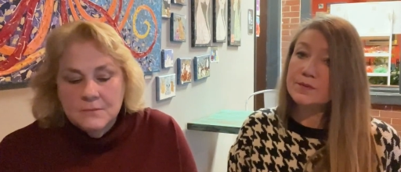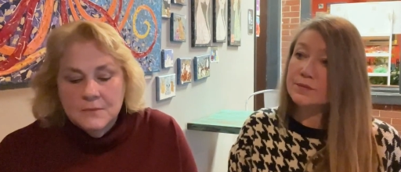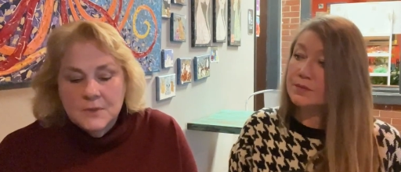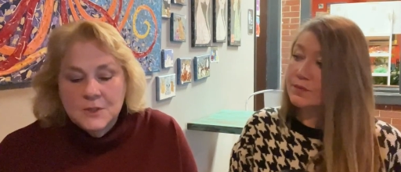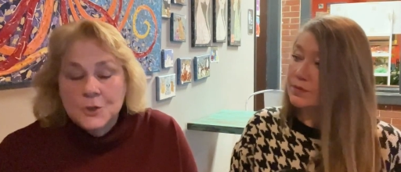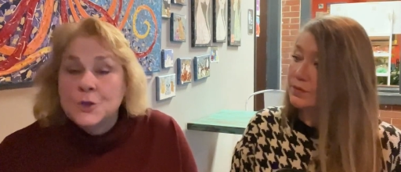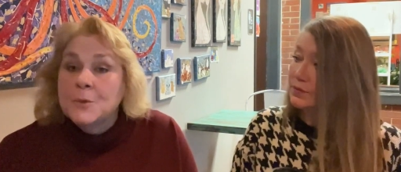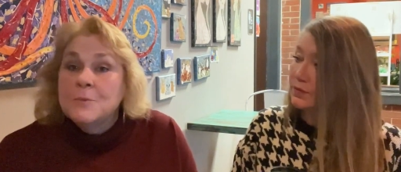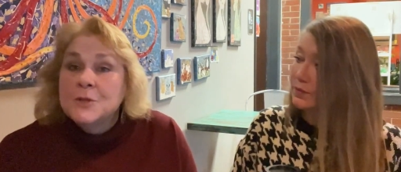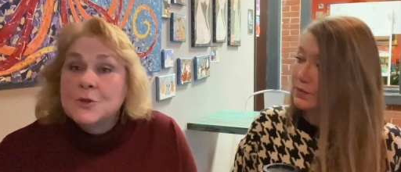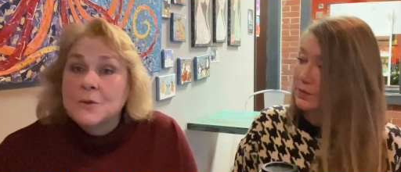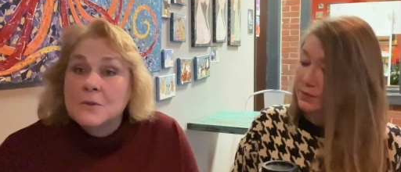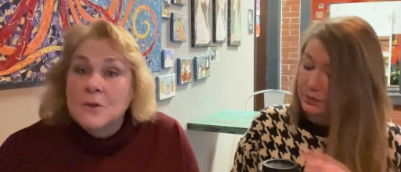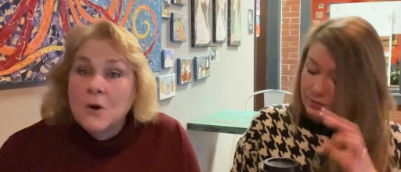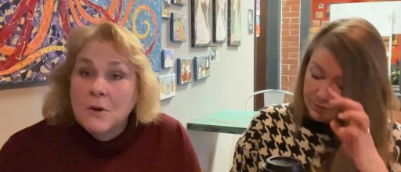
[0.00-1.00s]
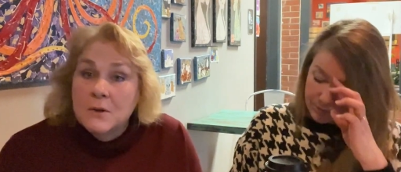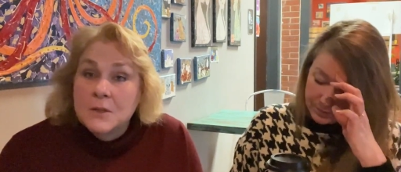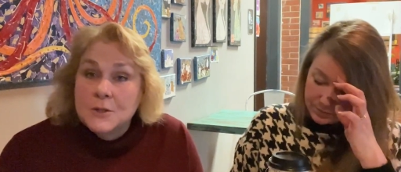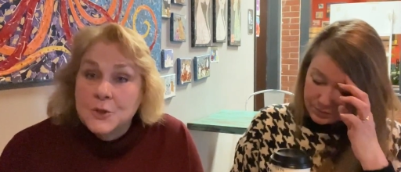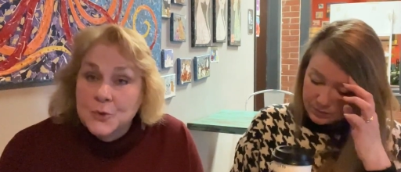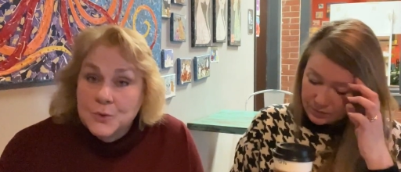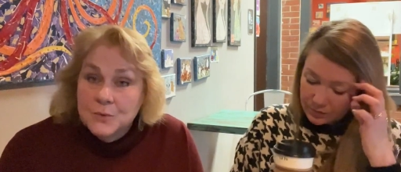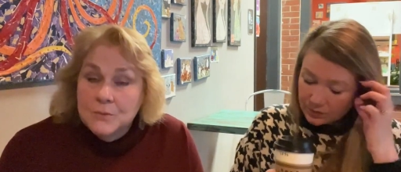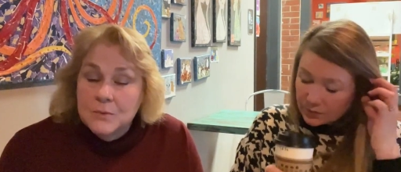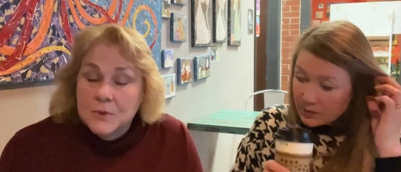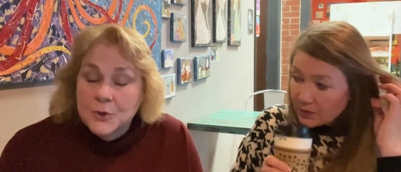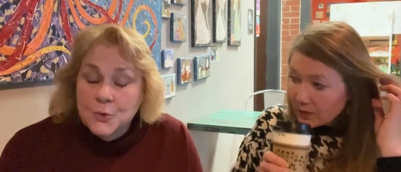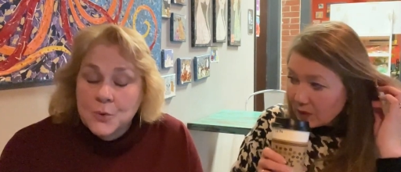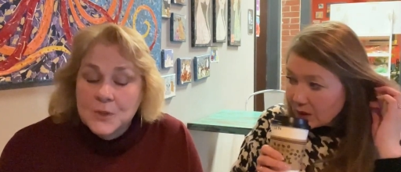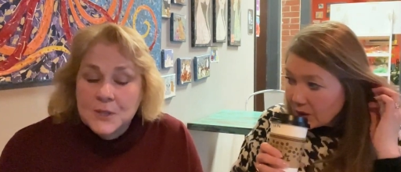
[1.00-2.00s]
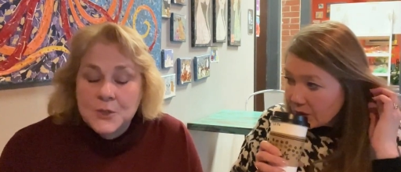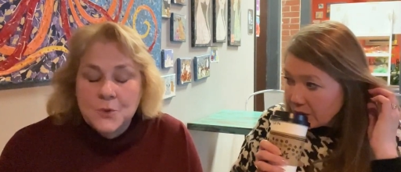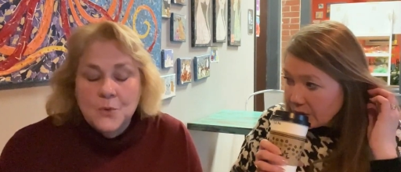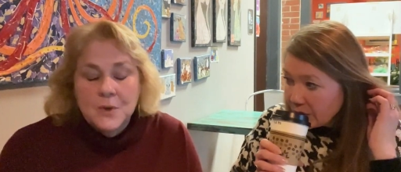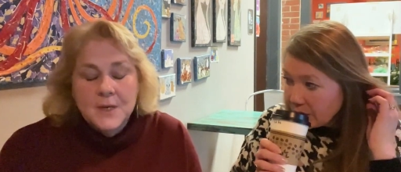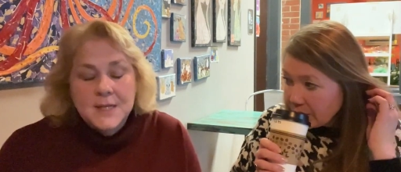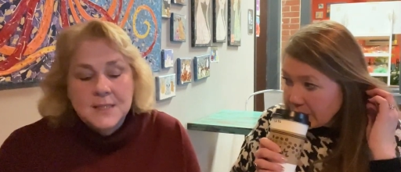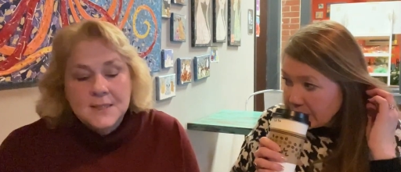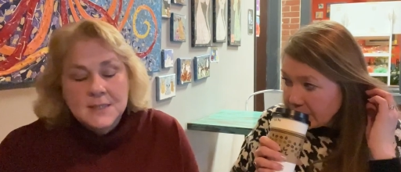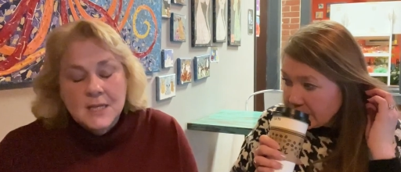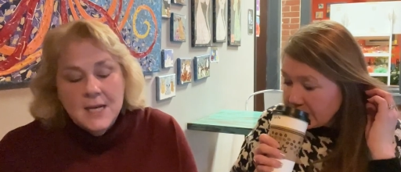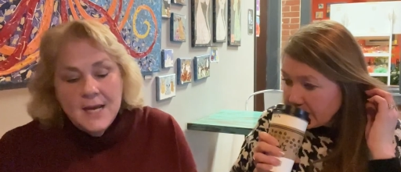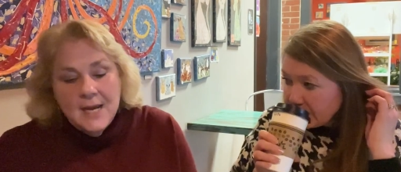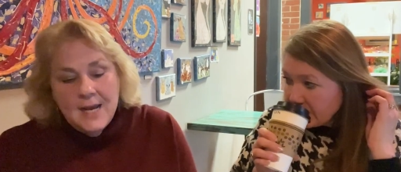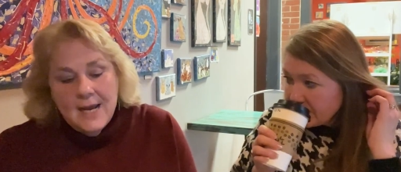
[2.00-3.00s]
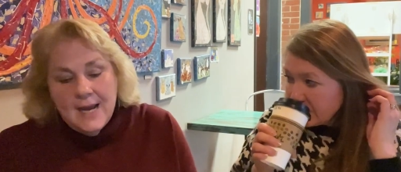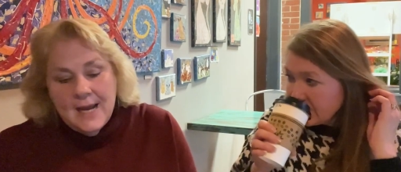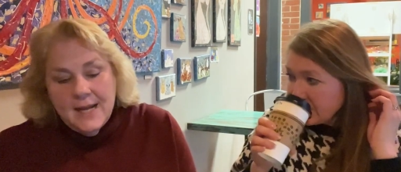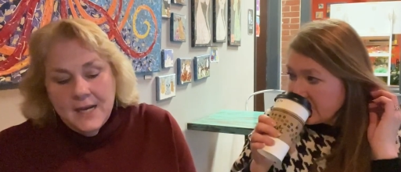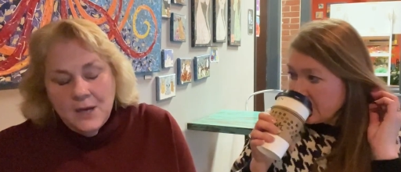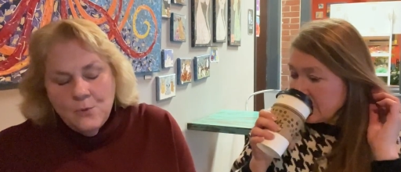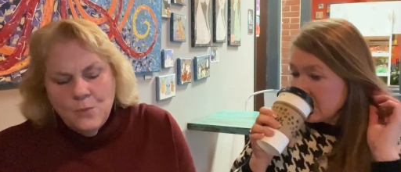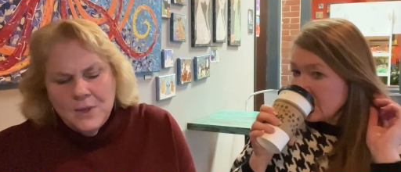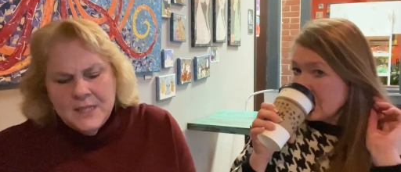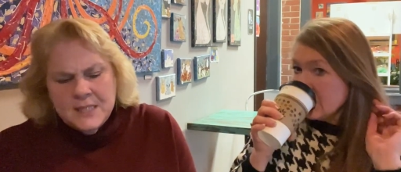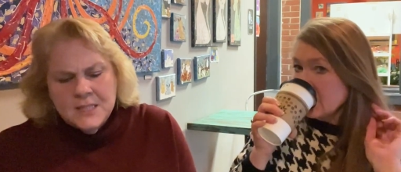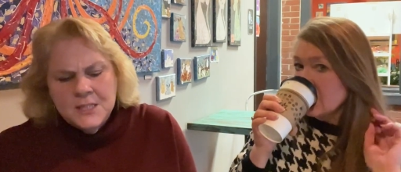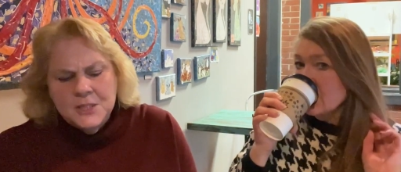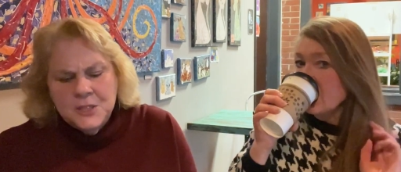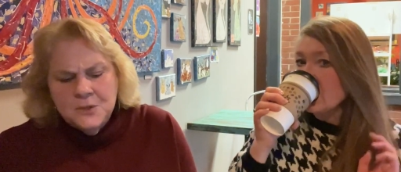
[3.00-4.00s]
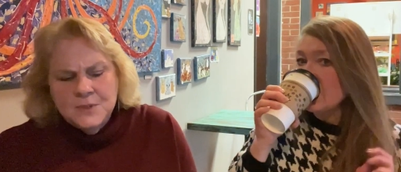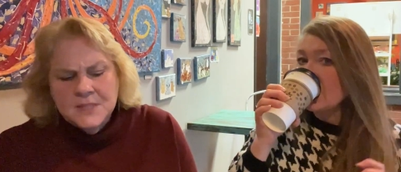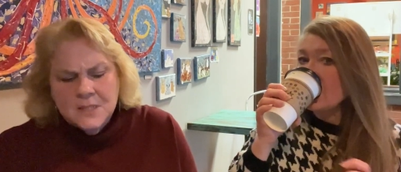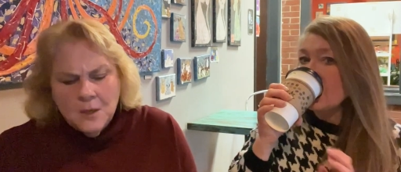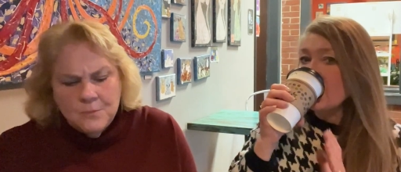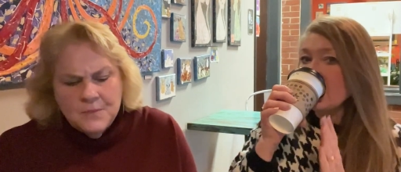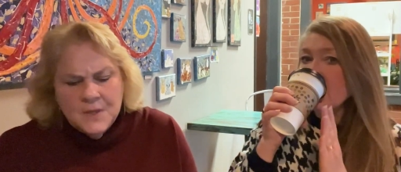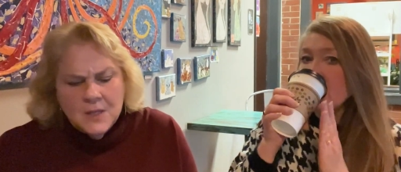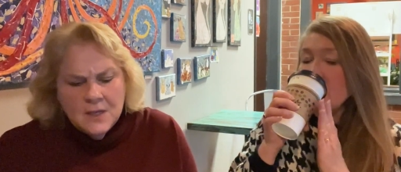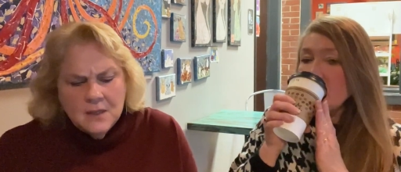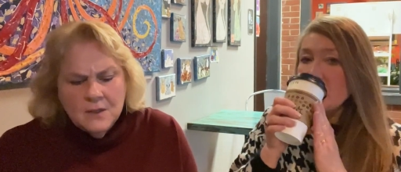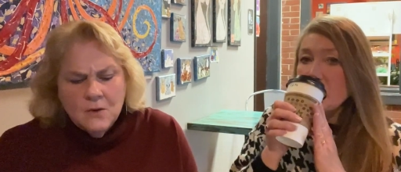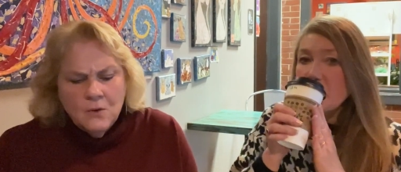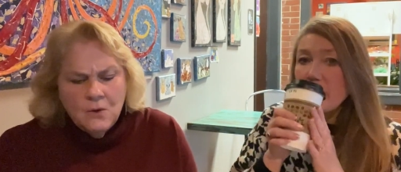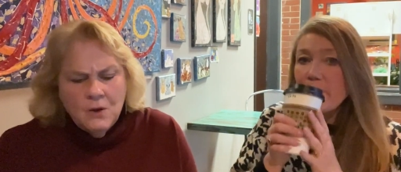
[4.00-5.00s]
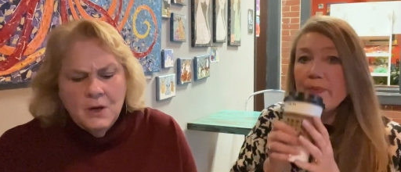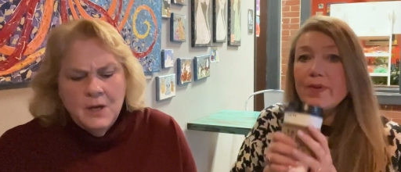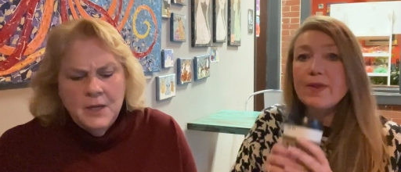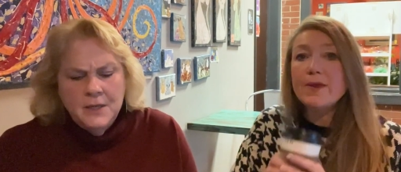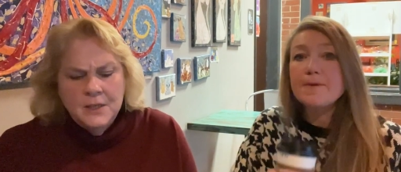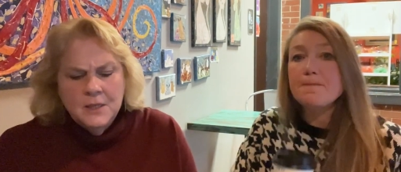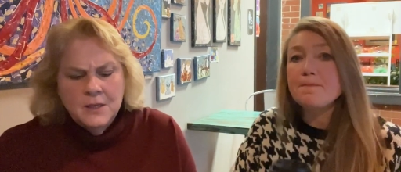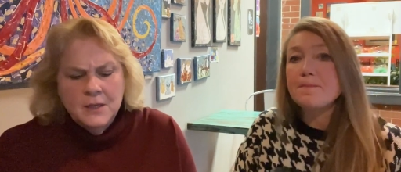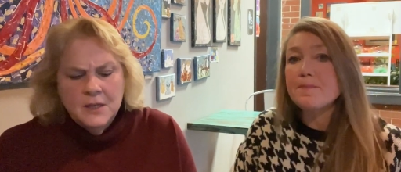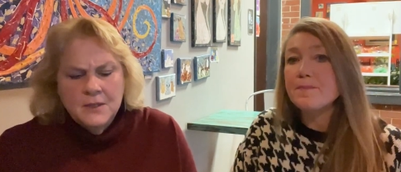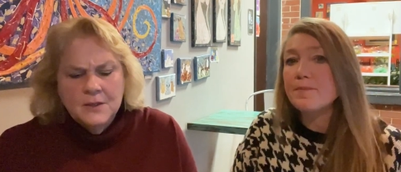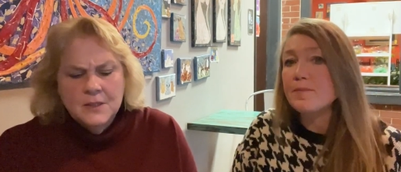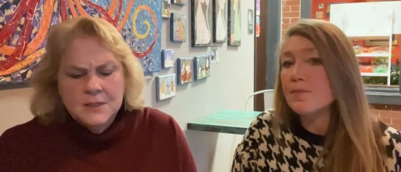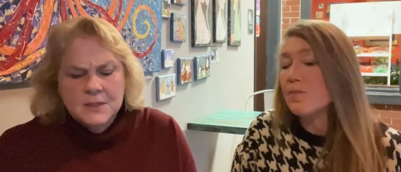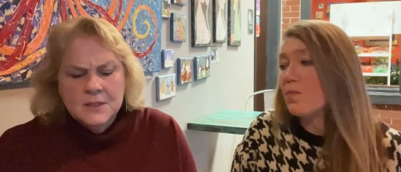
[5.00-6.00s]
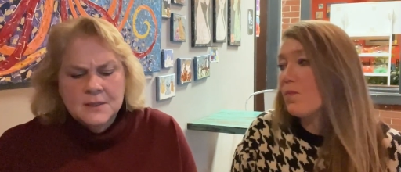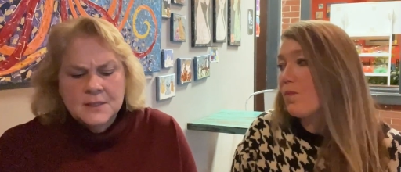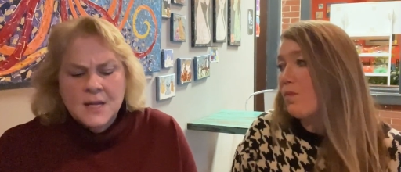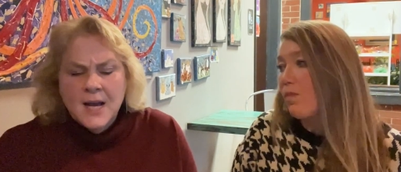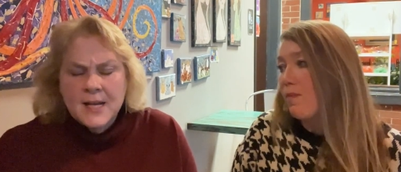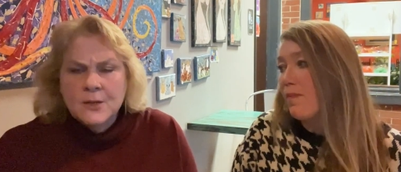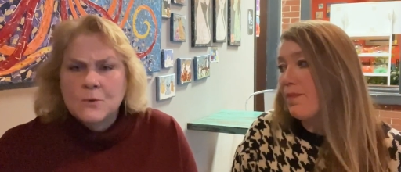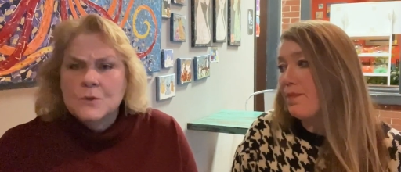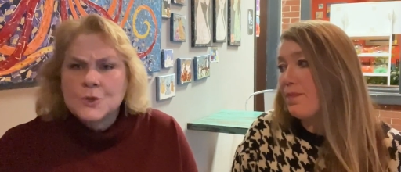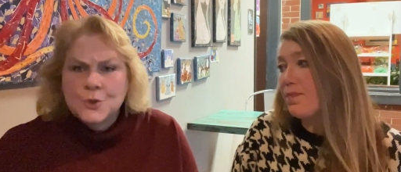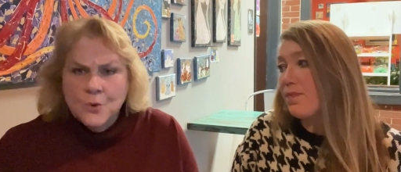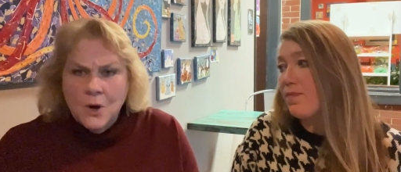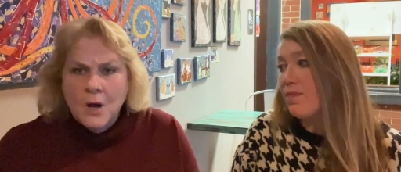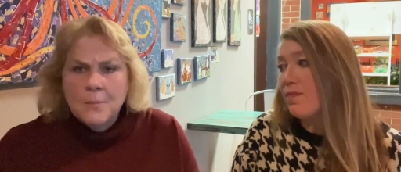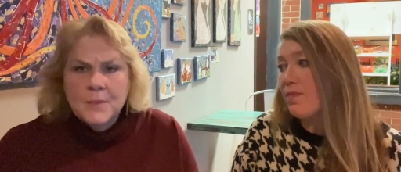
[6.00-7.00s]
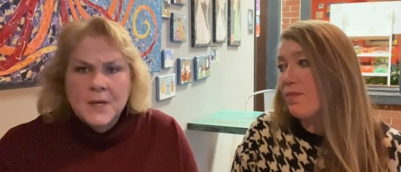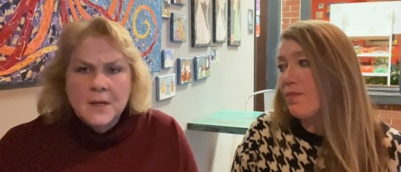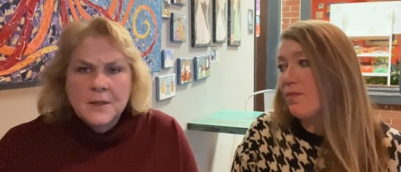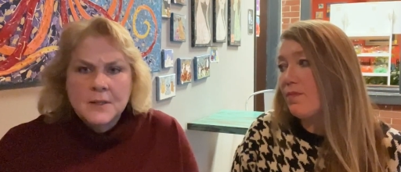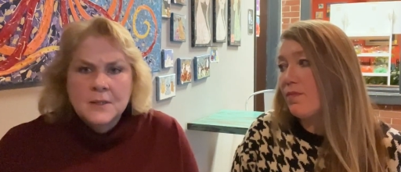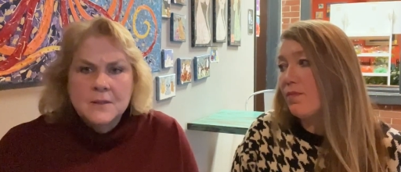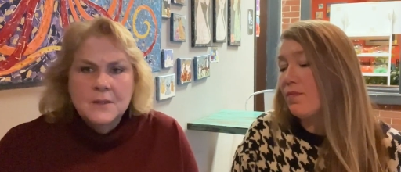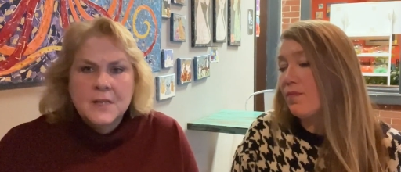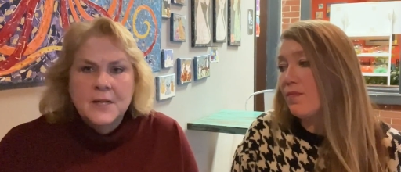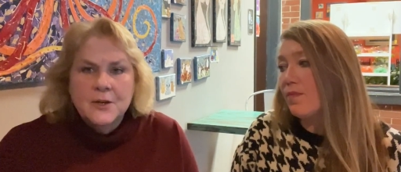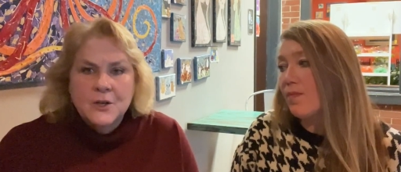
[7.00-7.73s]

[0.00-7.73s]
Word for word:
Speaker 1: contribute or sh short stories. And I wanted to do something on the societal trauma that